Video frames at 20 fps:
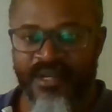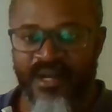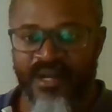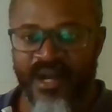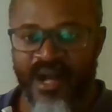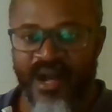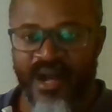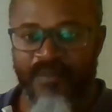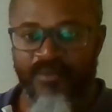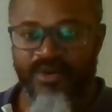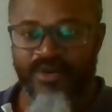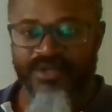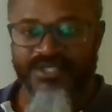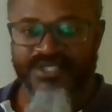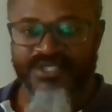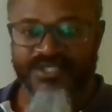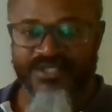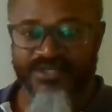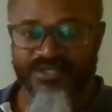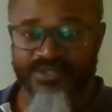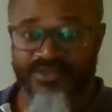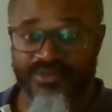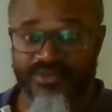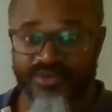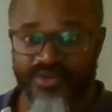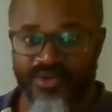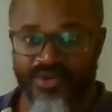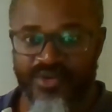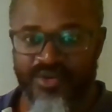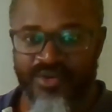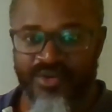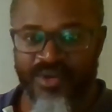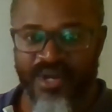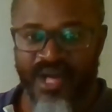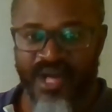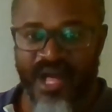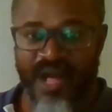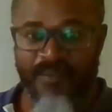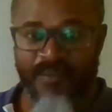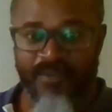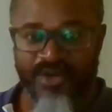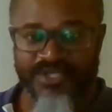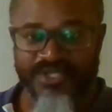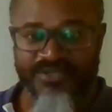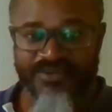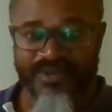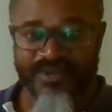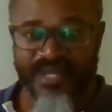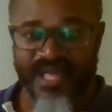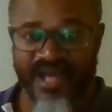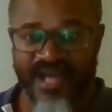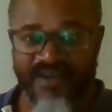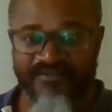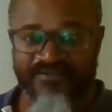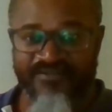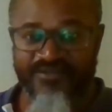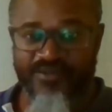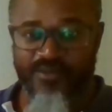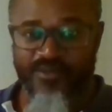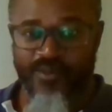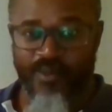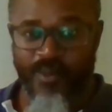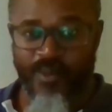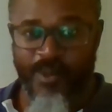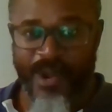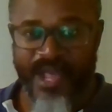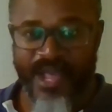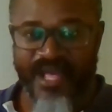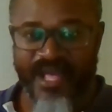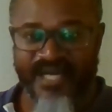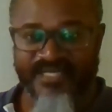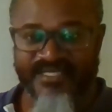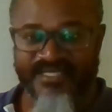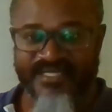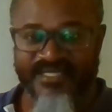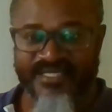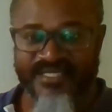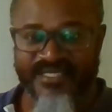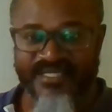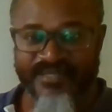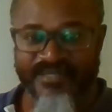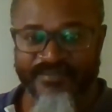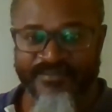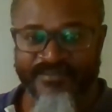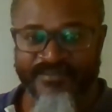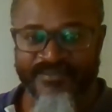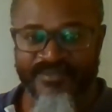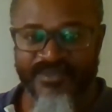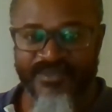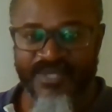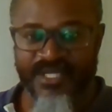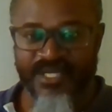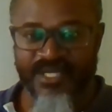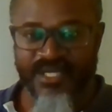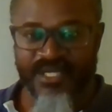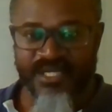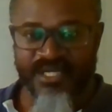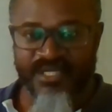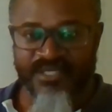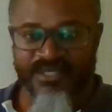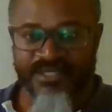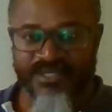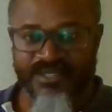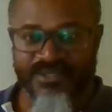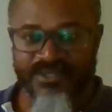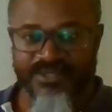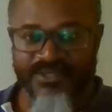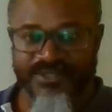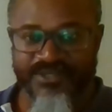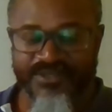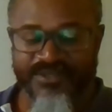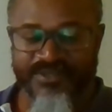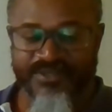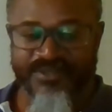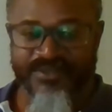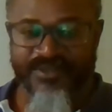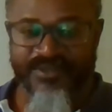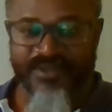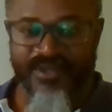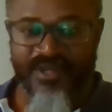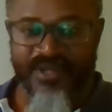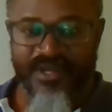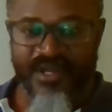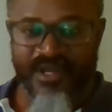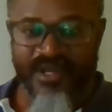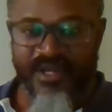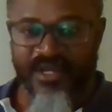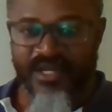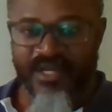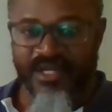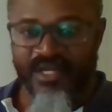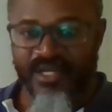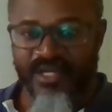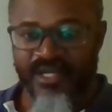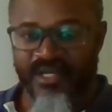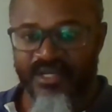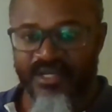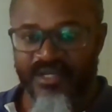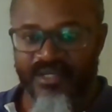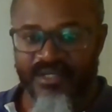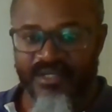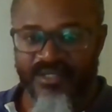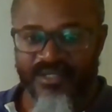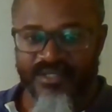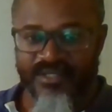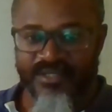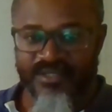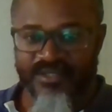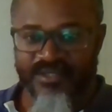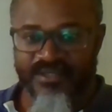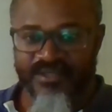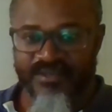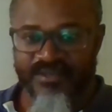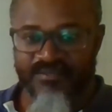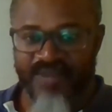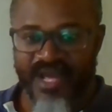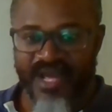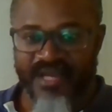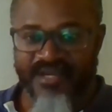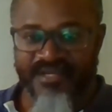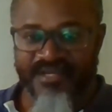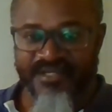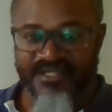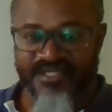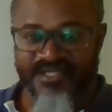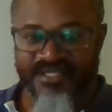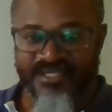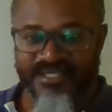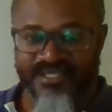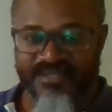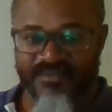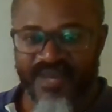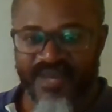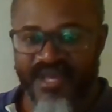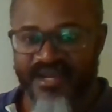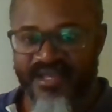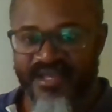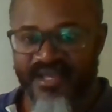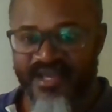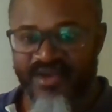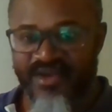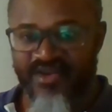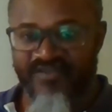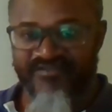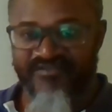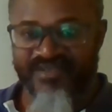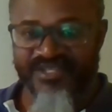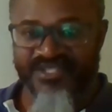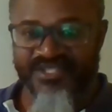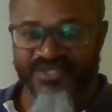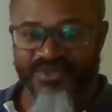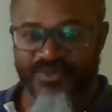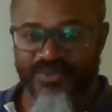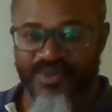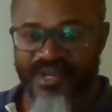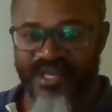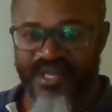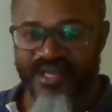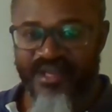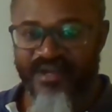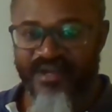how much you know, how much we have to work as a team. So by the end of this week,